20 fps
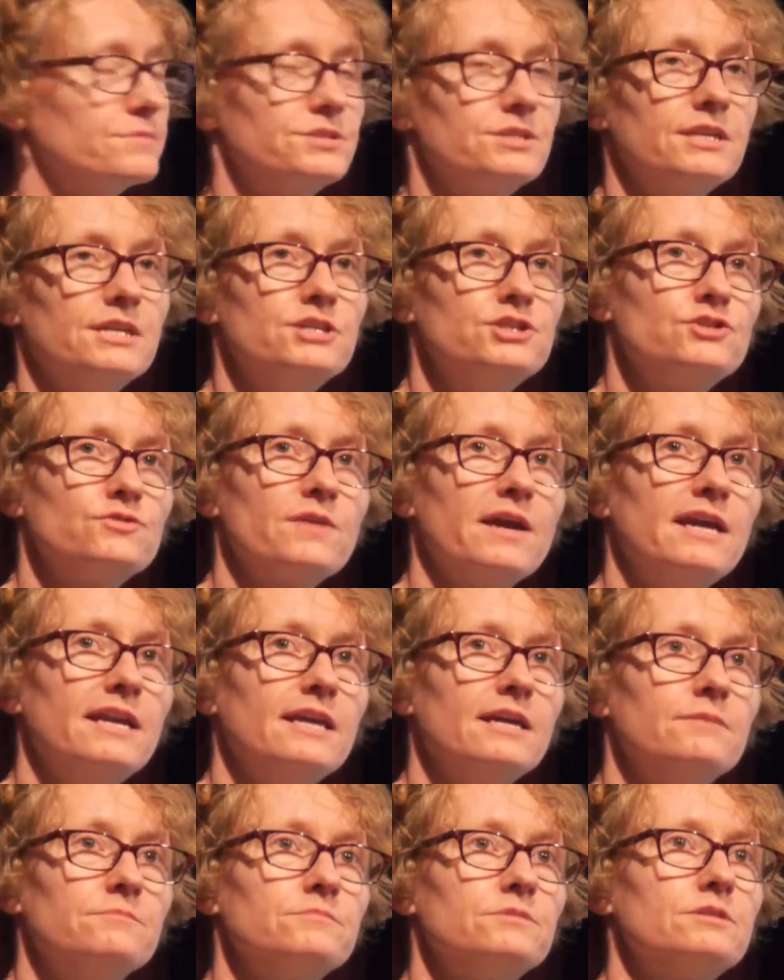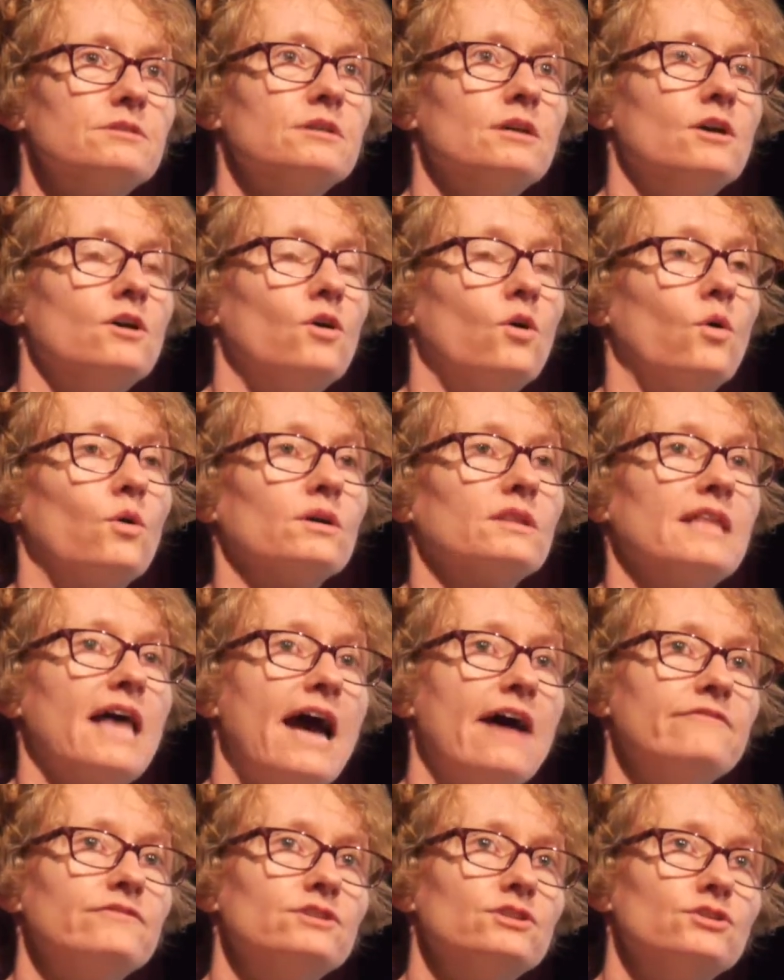scented geraniums or
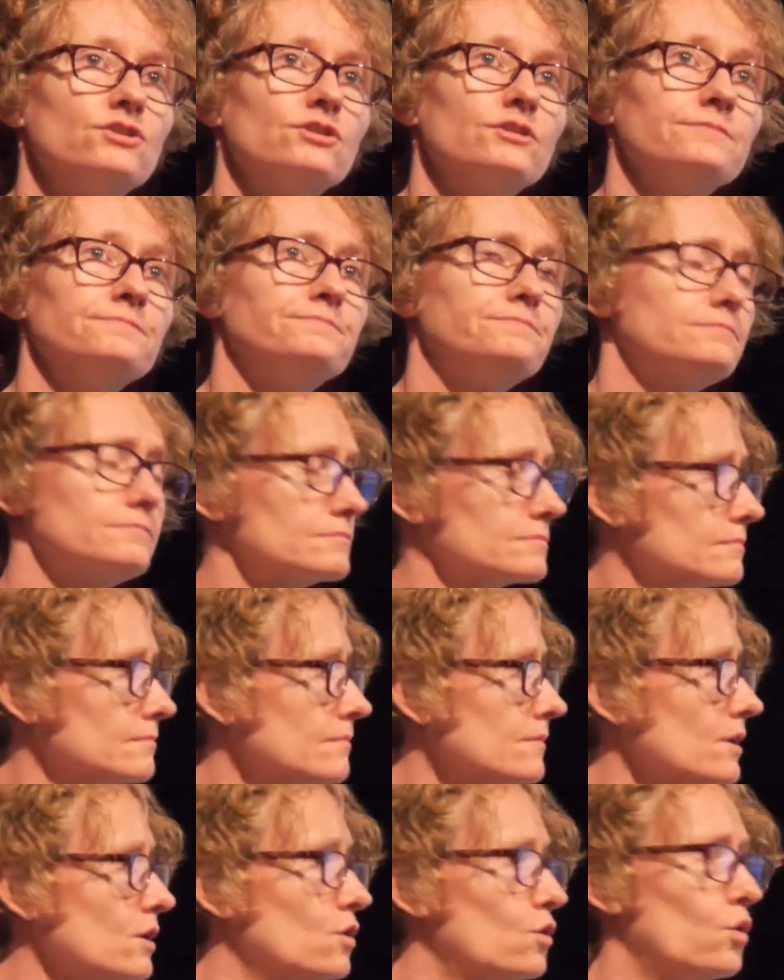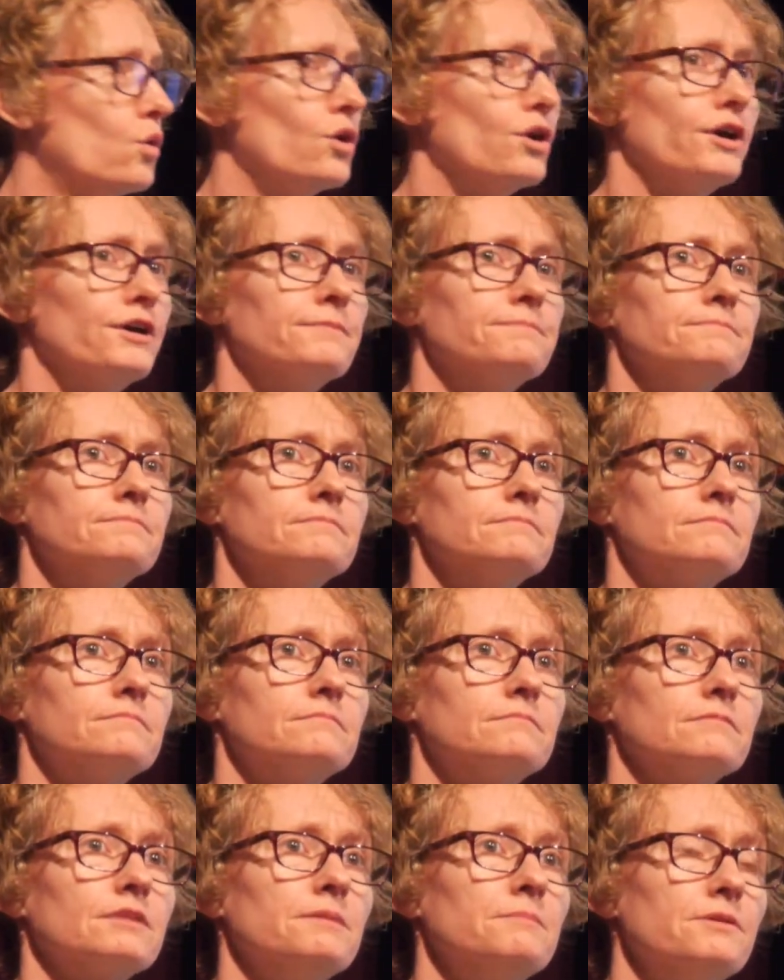lavender or
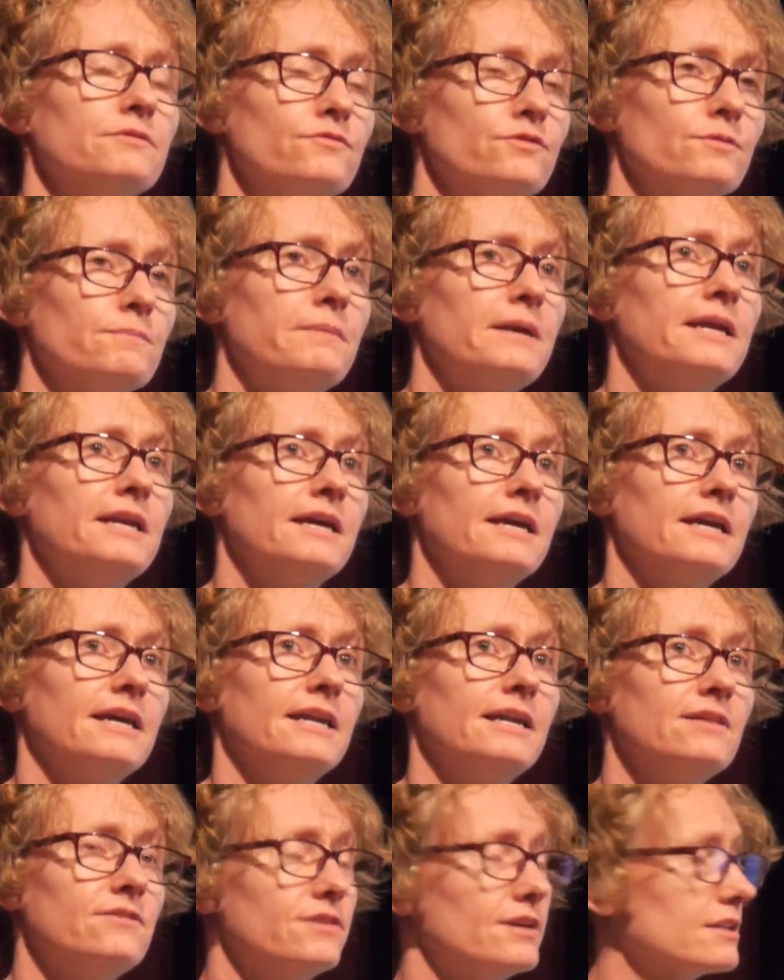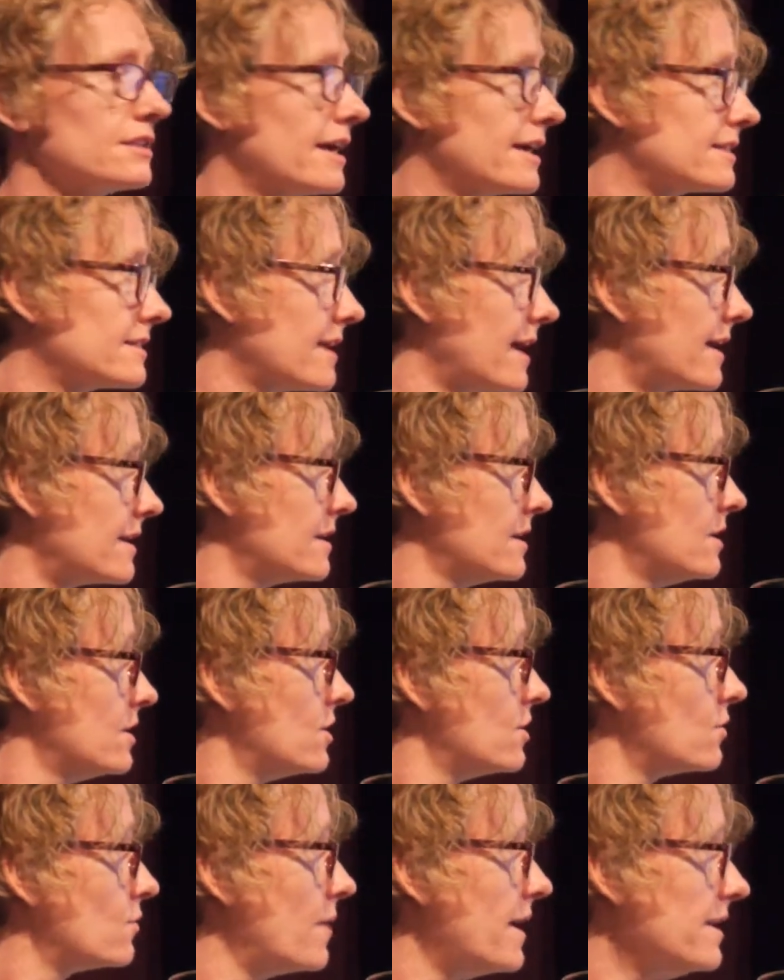lemon verbena, anything like that.
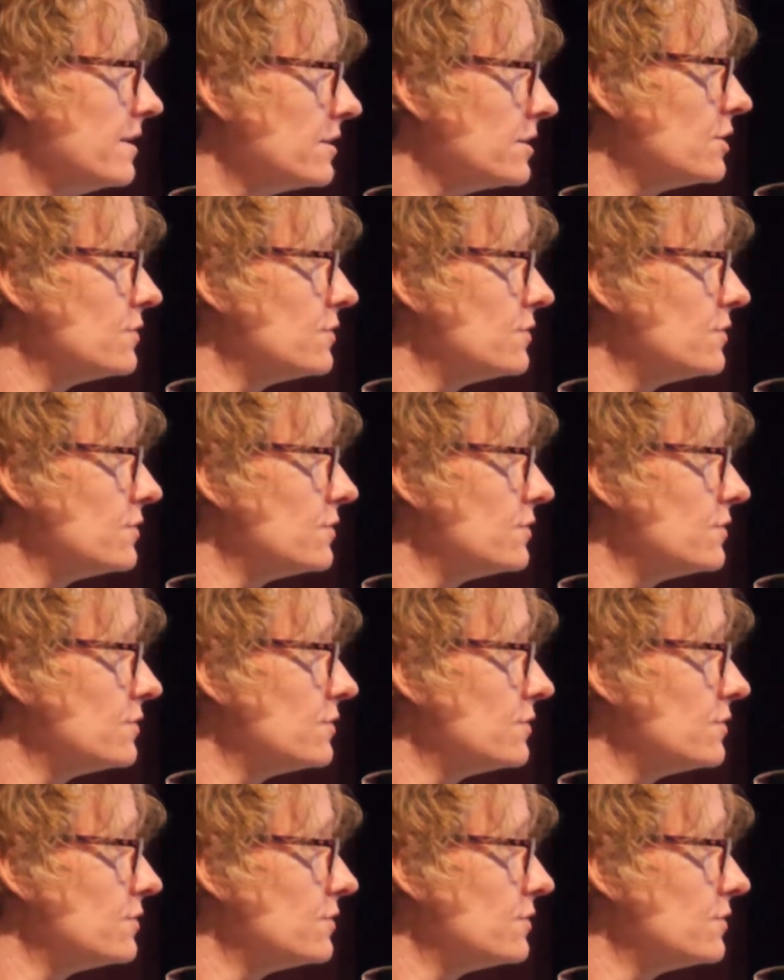Wait till